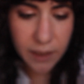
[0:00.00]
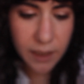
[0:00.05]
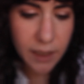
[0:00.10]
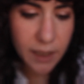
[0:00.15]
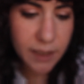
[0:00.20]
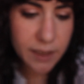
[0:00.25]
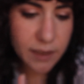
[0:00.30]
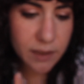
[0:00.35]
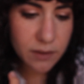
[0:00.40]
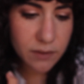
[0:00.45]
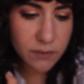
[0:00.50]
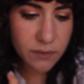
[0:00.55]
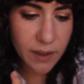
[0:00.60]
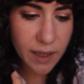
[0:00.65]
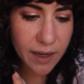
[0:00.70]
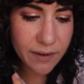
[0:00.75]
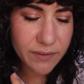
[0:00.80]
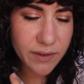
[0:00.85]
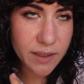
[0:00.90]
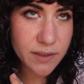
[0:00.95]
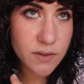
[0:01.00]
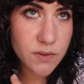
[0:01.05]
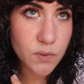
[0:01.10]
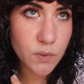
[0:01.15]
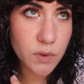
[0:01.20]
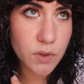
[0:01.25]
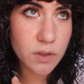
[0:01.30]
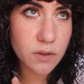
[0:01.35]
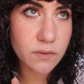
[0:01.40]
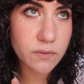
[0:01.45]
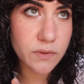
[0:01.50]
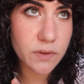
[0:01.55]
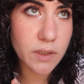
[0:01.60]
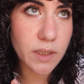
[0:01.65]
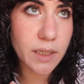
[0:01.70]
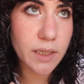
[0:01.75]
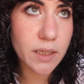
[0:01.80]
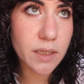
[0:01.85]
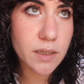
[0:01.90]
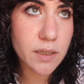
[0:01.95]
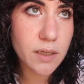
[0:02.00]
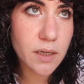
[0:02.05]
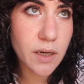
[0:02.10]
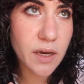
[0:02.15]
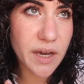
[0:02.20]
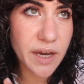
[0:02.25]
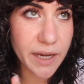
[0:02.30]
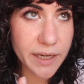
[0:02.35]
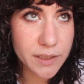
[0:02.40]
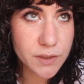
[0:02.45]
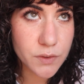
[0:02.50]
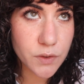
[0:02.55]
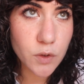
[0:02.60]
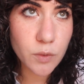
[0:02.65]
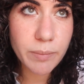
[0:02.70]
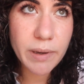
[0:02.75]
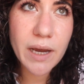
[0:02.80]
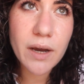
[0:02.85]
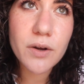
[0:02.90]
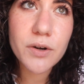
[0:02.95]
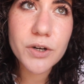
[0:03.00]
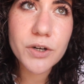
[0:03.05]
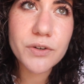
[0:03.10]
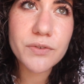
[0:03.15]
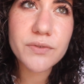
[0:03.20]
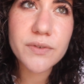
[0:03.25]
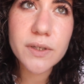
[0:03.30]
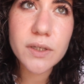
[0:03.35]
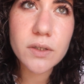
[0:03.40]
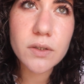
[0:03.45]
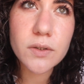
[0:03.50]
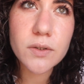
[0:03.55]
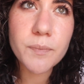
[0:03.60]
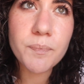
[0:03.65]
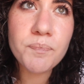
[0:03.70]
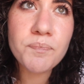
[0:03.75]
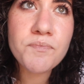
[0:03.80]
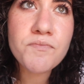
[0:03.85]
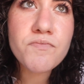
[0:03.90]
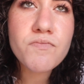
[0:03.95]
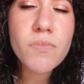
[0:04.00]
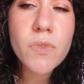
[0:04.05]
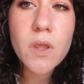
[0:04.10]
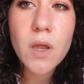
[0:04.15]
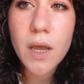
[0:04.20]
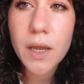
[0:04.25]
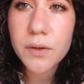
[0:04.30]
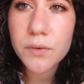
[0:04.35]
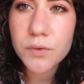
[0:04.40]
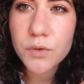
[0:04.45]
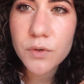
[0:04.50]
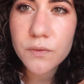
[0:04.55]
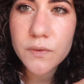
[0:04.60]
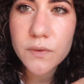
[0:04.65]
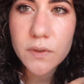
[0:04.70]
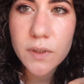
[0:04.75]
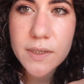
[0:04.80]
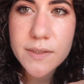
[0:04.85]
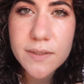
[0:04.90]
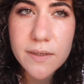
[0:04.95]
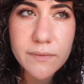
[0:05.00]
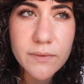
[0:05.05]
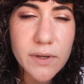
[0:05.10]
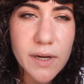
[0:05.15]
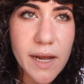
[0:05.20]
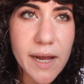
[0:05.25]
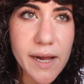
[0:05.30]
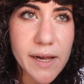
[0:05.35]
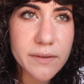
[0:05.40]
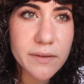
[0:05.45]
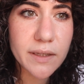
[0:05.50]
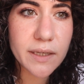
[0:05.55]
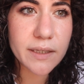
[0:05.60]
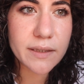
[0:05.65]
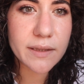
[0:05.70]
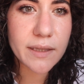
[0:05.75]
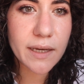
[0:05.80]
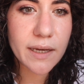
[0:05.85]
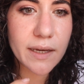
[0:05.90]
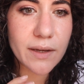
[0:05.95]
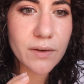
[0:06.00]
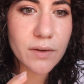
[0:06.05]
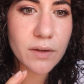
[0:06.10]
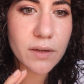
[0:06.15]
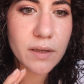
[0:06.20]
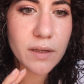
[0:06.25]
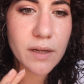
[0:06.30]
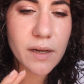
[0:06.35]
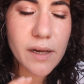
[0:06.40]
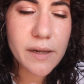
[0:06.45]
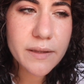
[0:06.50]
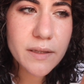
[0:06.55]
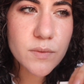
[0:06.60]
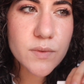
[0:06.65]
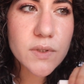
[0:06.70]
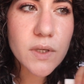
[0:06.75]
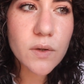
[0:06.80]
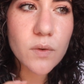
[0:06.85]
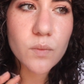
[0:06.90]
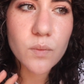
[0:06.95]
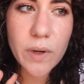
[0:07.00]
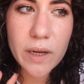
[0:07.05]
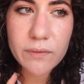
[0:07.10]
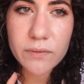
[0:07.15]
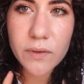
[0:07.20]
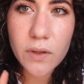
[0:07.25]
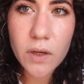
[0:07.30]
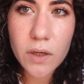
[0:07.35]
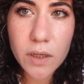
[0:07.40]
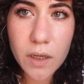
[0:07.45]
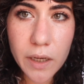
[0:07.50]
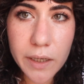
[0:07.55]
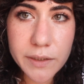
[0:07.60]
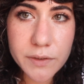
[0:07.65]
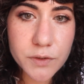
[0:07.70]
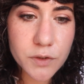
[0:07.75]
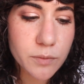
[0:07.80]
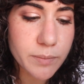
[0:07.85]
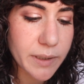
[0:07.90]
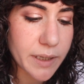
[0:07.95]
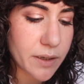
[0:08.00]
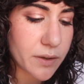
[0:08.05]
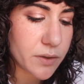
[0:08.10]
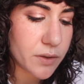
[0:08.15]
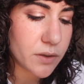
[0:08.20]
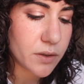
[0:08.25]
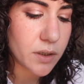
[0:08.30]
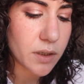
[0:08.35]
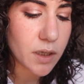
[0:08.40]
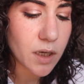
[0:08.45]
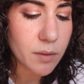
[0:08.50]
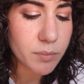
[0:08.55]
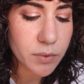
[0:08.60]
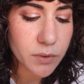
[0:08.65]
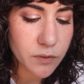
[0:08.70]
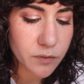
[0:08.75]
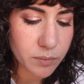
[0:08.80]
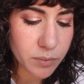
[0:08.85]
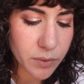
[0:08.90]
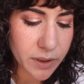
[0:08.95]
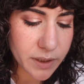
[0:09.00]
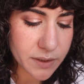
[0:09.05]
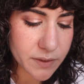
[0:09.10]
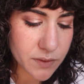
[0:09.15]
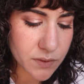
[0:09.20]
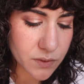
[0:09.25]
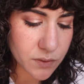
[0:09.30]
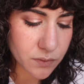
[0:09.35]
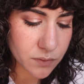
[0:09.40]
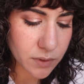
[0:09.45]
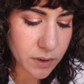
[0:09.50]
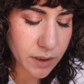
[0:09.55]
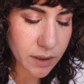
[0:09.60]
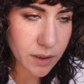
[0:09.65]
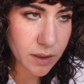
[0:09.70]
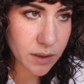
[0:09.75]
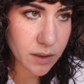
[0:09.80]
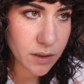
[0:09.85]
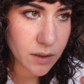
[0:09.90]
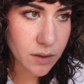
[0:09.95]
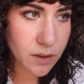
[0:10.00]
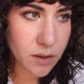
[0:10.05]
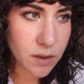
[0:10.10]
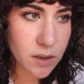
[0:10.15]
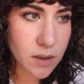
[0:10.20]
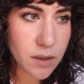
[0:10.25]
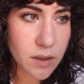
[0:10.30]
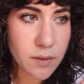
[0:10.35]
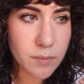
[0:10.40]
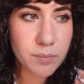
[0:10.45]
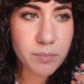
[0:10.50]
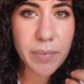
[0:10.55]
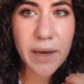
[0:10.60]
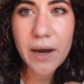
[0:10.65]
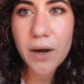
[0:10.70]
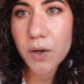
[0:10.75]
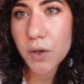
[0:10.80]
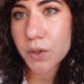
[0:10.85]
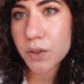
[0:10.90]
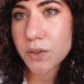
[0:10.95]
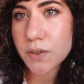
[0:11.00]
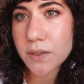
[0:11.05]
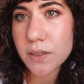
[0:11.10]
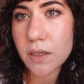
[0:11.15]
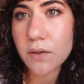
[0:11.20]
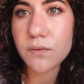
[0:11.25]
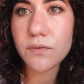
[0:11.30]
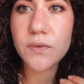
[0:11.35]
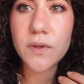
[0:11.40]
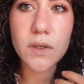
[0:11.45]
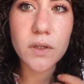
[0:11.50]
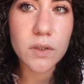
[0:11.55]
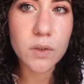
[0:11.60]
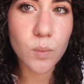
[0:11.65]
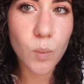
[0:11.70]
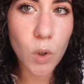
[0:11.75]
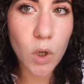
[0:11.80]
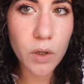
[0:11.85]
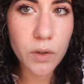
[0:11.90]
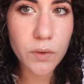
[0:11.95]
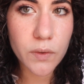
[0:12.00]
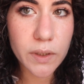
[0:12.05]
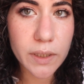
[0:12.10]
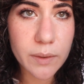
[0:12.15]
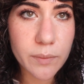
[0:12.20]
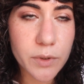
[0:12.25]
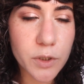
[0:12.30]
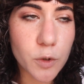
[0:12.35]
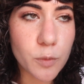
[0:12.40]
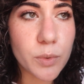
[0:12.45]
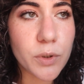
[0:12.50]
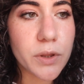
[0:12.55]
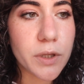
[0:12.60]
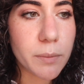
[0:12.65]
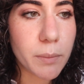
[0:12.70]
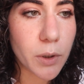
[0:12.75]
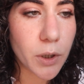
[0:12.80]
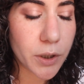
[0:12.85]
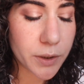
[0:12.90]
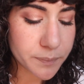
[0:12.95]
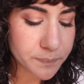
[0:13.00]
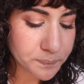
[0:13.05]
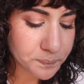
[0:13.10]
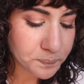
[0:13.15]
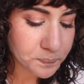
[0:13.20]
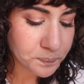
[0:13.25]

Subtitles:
kind of have that sort of like hydro powder feel. I don't know if you guys ever had like that. I think it was like a Revlon hydro powder. A couple of brands do like powders that feel watery when you put them on.